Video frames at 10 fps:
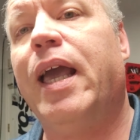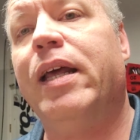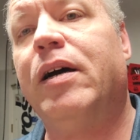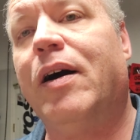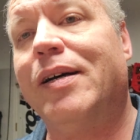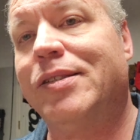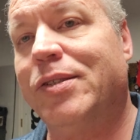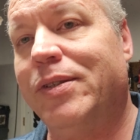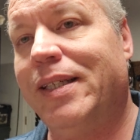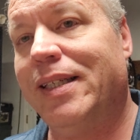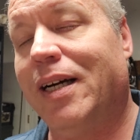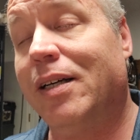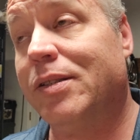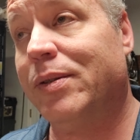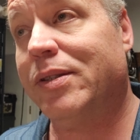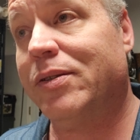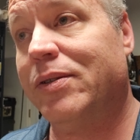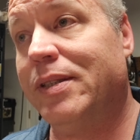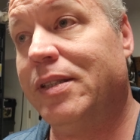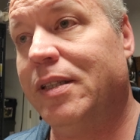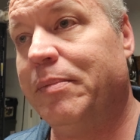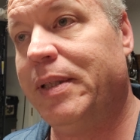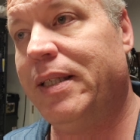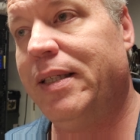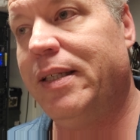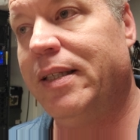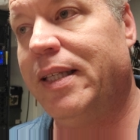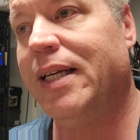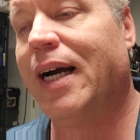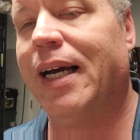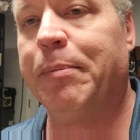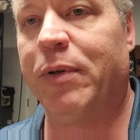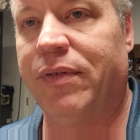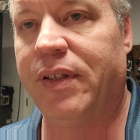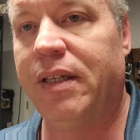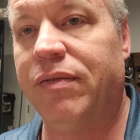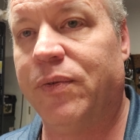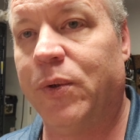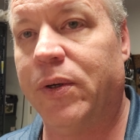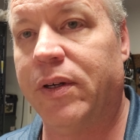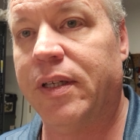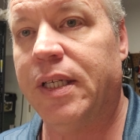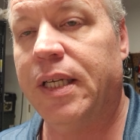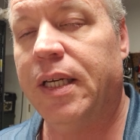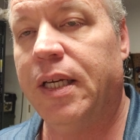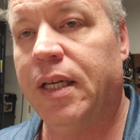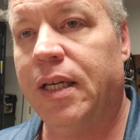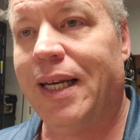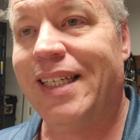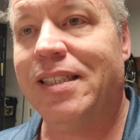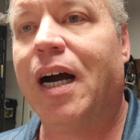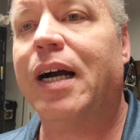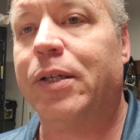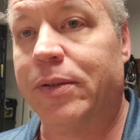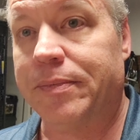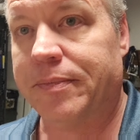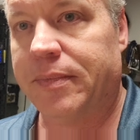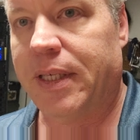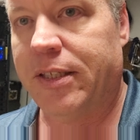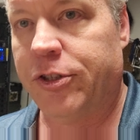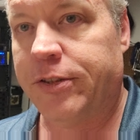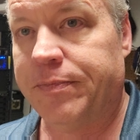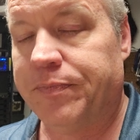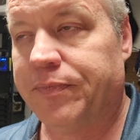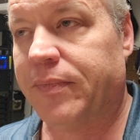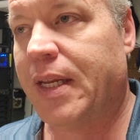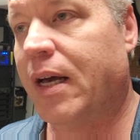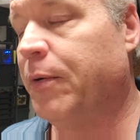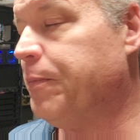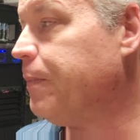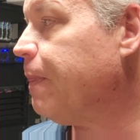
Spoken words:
And also it's going to be the Hyper-V for a Docker engine. Now,